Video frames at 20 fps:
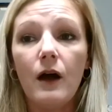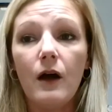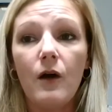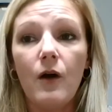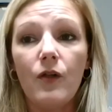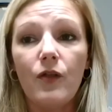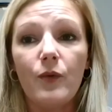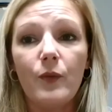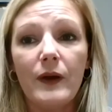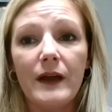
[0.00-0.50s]

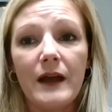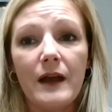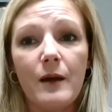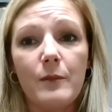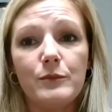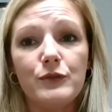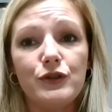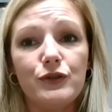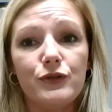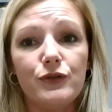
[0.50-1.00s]
all the way
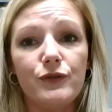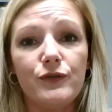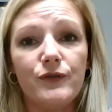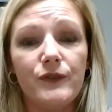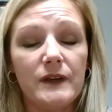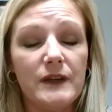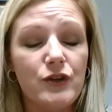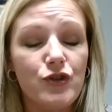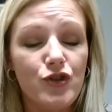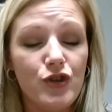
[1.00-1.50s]
up to
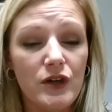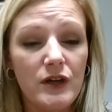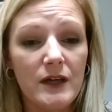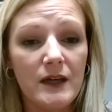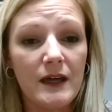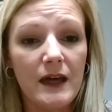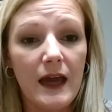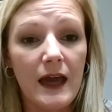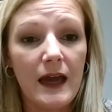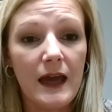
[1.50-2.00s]

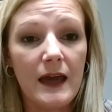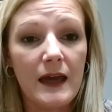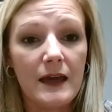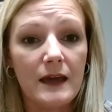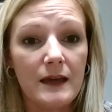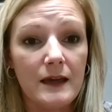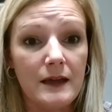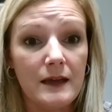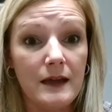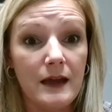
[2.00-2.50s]
finishing
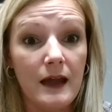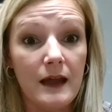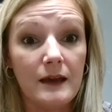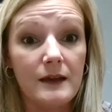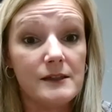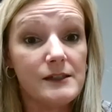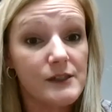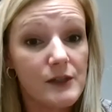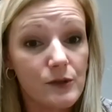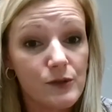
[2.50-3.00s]
an
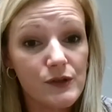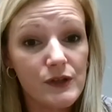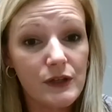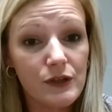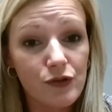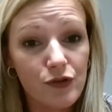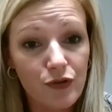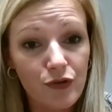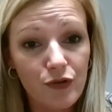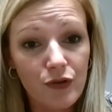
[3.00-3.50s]

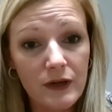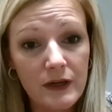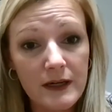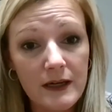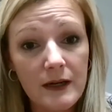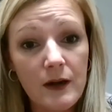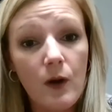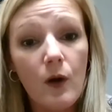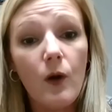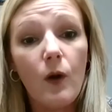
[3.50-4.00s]
associate
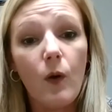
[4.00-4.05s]
degree